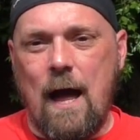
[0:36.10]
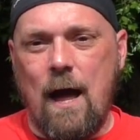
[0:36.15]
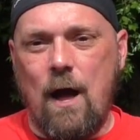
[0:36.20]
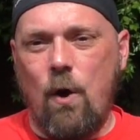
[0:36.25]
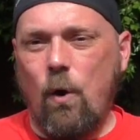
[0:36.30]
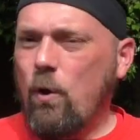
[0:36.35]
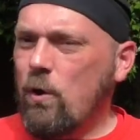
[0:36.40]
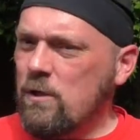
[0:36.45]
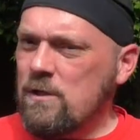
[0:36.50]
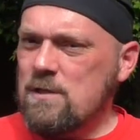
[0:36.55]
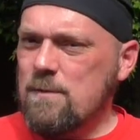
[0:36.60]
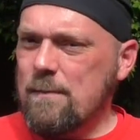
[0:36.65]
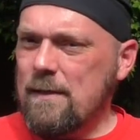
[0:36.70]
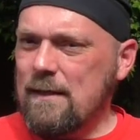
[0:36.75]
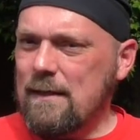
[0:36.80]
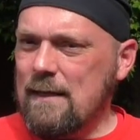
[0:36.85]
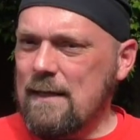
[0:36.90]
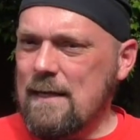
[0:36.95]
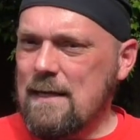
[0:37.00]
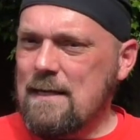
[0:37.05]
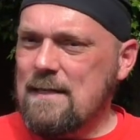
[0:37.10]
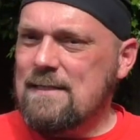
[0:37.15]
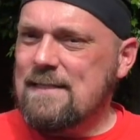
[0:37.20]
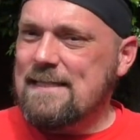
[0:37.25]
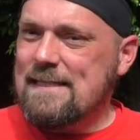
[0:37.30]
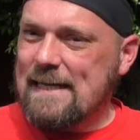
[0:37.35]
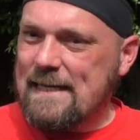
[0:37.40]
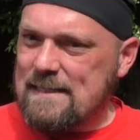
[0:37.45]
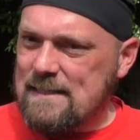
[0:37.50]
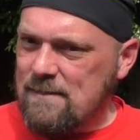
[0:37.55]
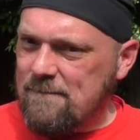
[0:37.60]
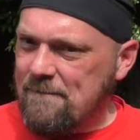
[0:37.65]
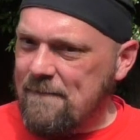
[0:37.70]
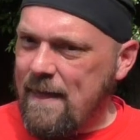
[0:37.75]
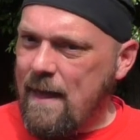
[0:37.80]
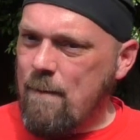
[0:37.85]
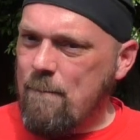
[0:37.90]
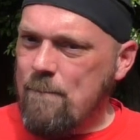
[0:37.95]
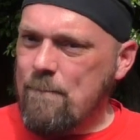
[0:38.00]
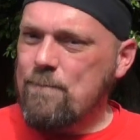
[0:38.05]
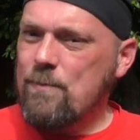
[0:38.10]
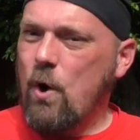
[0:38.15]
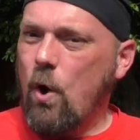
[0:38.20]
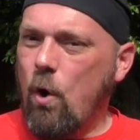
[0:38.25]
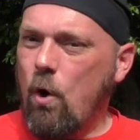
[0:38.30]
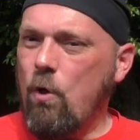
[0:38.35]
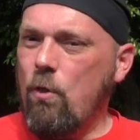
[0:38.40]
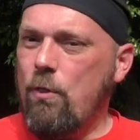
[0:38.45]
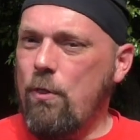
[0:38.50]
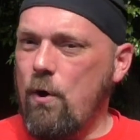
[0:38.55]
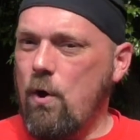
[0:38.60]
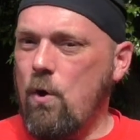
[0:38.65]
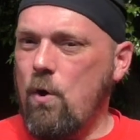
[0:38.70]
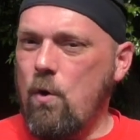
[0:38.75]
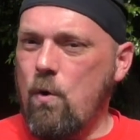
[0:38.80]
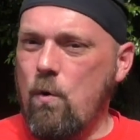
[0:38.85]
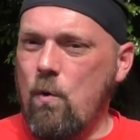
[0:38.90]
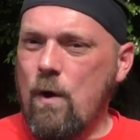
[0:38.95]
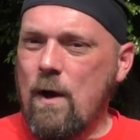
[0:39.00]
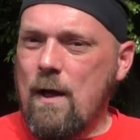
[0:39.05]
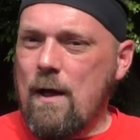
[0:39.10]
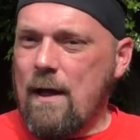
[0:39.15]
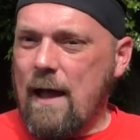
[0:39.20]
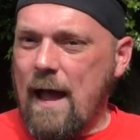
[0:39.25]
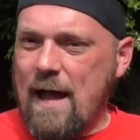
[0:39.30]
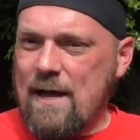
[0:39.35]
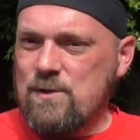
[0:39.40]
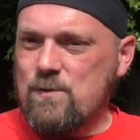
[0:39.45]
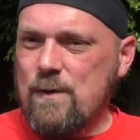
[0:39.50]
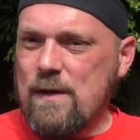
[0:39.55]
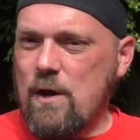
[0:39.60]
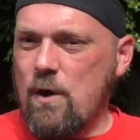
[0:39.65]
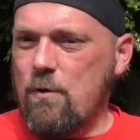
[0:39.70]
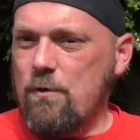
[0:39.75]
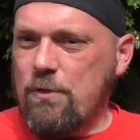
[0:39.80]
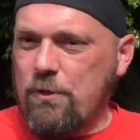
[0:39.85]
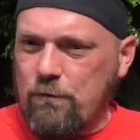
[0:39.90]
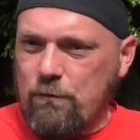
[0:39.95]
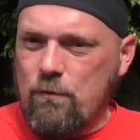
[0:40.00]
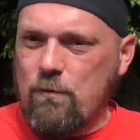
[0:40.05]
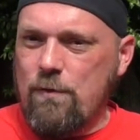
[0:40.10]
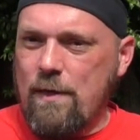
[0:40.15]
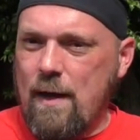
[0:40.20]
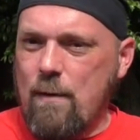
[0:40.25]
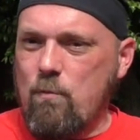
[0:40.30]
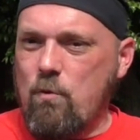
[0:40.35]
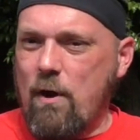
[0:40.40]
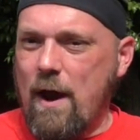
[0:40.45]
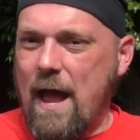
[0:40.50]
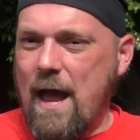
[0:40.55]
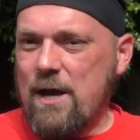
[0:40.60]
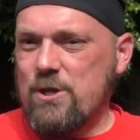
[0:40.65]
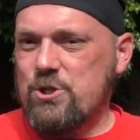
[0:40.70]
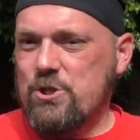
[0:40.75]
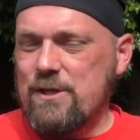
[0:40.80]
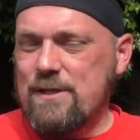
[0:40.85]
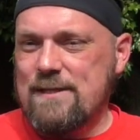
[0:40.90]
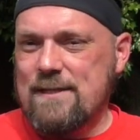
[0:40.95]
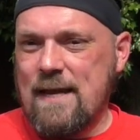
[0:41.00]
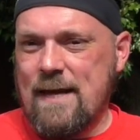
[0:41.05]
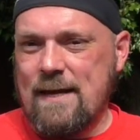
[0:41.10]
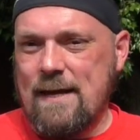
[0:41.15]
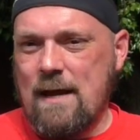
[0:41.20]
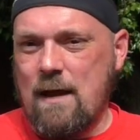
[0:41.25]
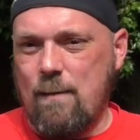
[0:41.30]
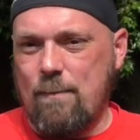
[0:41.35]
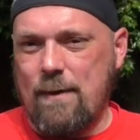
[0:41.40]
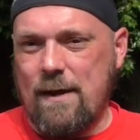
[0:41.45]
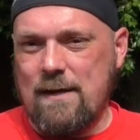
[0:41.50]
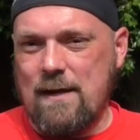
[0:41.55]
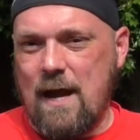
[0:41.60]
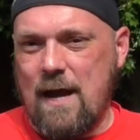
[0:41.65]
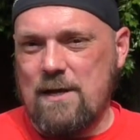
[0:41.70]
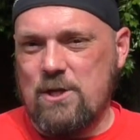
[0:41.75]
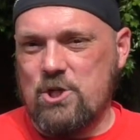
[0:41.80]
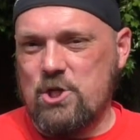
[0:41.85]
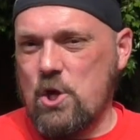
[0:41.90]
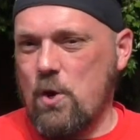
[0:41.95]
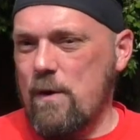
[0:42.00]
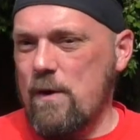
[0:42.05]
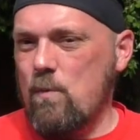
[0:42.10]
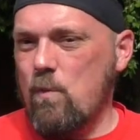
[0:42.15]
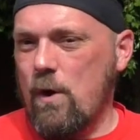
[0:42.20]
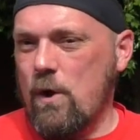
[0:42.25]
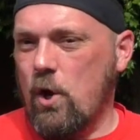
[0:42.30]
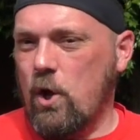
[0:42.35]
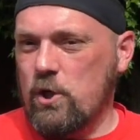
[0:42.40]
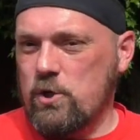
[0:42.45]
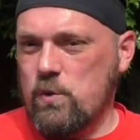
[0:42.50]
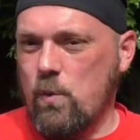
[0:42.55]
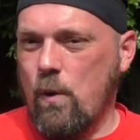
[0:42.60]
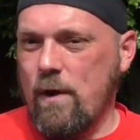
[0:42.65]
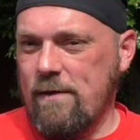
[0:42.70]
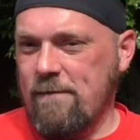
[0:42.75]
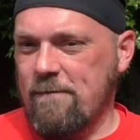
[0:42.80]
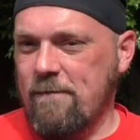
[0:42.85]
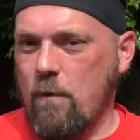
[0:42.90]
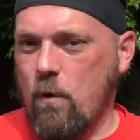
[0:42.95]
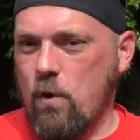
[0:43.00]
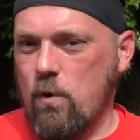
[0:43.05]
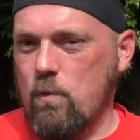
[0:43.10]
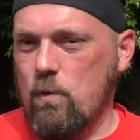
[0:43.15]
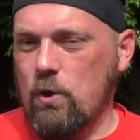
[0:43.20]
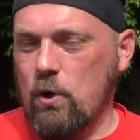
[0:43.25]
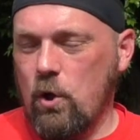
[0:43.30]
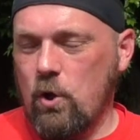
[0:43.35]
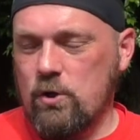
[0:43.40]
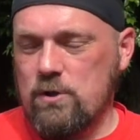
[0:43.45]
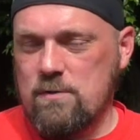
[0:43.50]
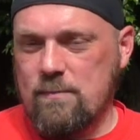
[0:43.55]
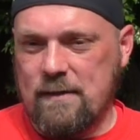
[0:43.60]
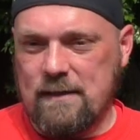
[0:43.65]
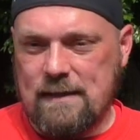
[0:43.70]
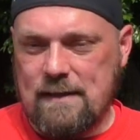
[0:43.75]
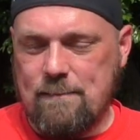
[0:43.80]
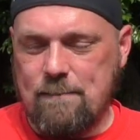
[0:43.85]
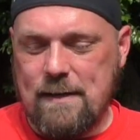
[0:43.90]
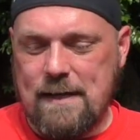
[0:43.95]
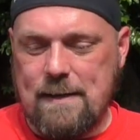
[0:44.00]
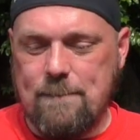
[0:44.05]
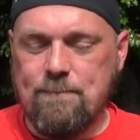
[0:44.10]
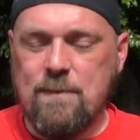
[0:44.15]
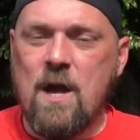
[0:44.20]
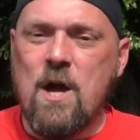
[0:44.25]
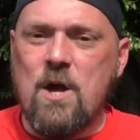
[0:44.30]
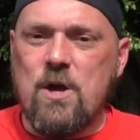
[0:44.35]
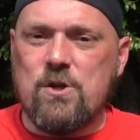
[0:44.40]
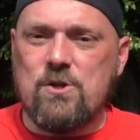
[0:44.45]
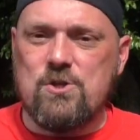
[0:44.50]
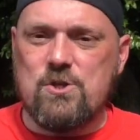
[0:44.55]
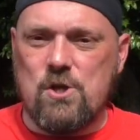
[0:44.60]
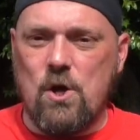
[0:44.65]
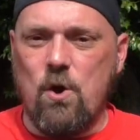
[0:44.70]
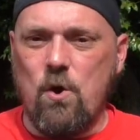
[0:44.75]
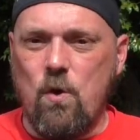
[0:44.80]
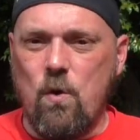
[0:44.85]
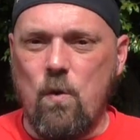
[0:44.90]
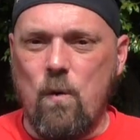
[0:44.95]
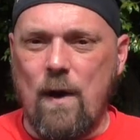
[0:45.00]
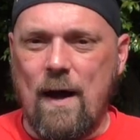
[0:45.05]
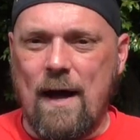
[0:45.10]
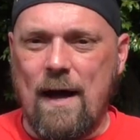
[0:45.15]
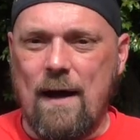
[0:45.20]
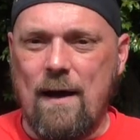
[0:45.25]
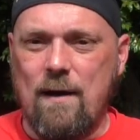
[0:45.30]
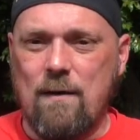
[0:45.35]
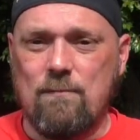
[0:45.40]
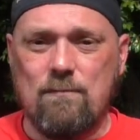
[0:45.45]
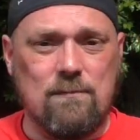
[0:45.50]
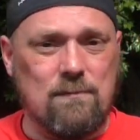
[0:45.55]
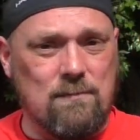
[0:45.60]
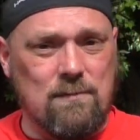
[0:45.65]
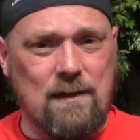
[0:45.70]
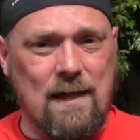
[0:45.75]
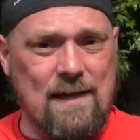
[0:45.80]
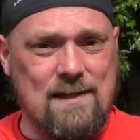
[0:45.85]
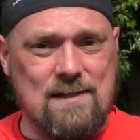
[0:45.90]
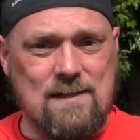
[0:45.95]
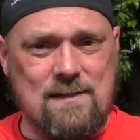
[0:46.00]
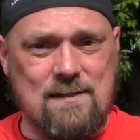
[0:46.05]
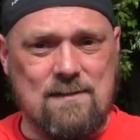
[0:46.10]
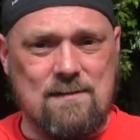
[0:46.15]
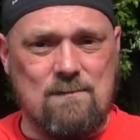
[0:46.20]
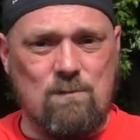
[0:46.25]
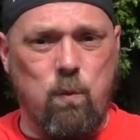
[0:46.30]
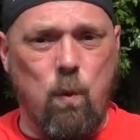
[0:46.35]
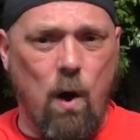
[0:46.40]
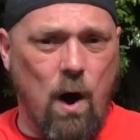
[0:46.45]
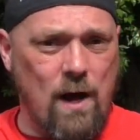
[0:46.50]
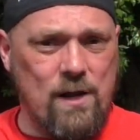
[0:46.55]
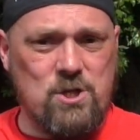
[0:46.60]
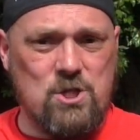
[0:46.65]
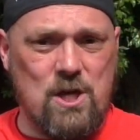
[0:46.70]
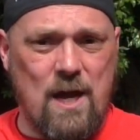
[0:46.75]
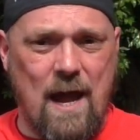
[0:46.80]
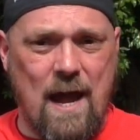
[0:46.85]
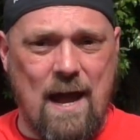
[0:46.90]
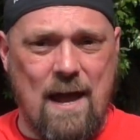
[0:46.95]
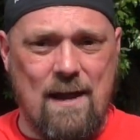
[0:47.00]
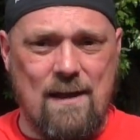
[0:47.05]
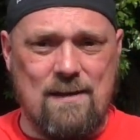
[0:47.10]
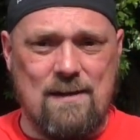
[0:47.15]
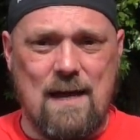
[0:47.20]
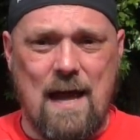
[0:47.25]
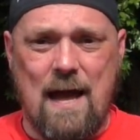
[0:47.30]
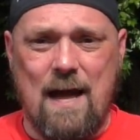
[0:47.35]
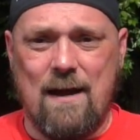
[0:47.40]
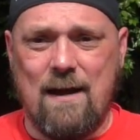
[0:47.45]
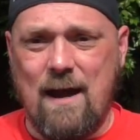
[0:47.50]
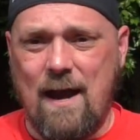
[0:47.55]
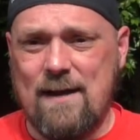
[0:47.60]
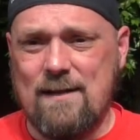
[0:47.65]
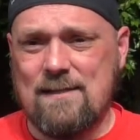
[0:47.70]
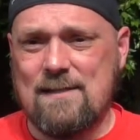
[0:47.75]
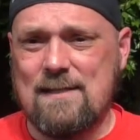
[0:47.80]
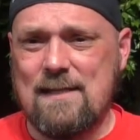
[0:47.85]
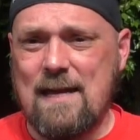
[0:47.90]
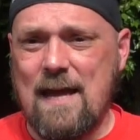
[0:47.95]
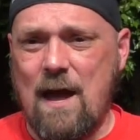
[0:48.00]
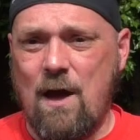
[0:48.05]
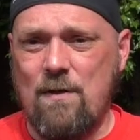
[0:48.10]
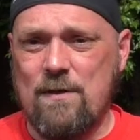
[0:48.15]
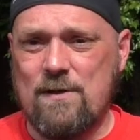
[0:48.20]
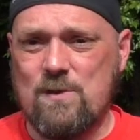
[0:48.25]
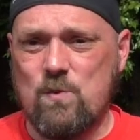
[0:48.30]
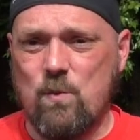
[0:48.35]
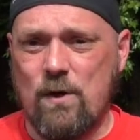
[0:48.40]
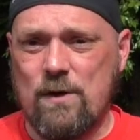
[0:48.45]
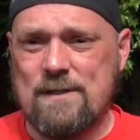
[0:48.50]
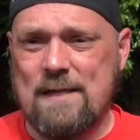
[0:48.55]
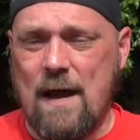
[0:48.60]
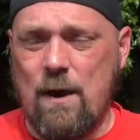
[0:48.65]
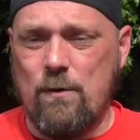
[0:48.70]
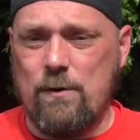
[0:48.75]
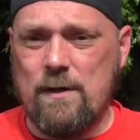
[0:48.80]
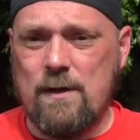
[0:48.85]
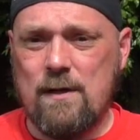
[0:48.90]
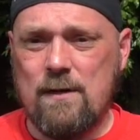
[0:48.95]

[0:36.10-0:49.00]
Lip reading: ultimately 6 of them, although as we go through them, we're actually setting up and kind of showing what all 24 will ultimately be. So let's watch and kind of see how this works out.